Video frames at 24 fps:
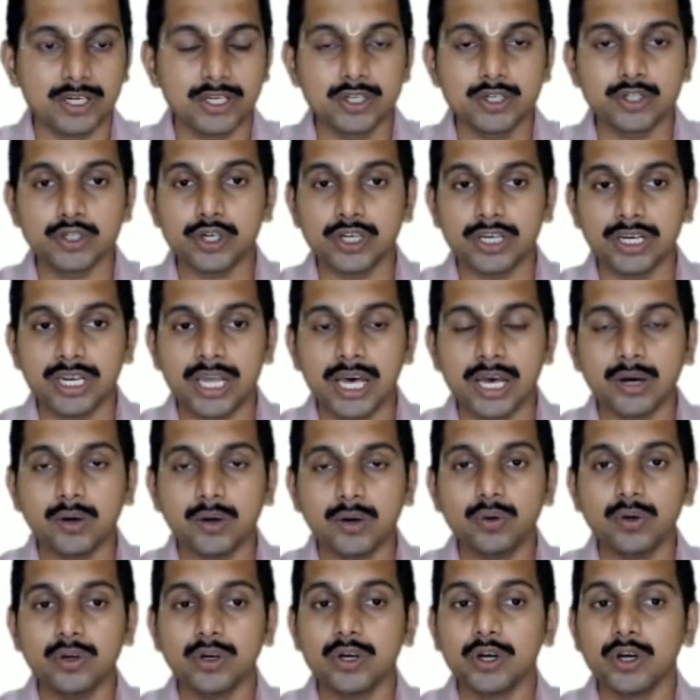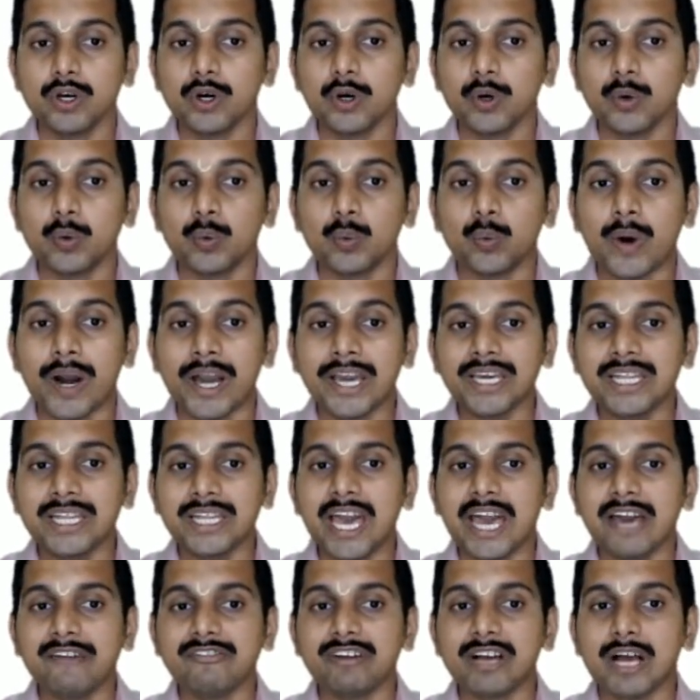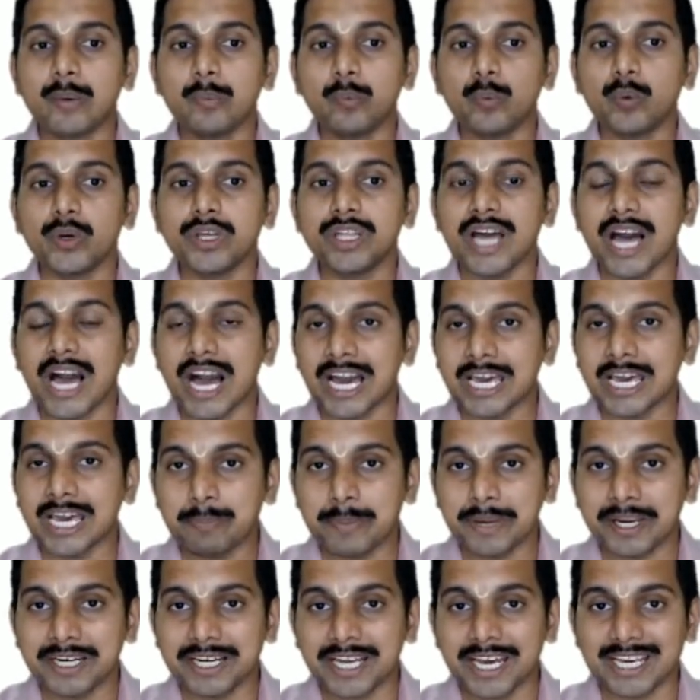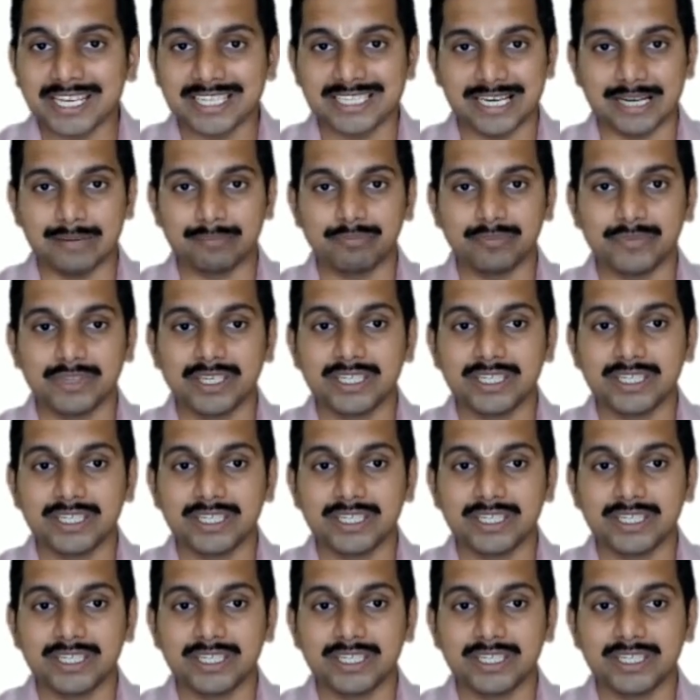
So now why they have come with IPATE exam?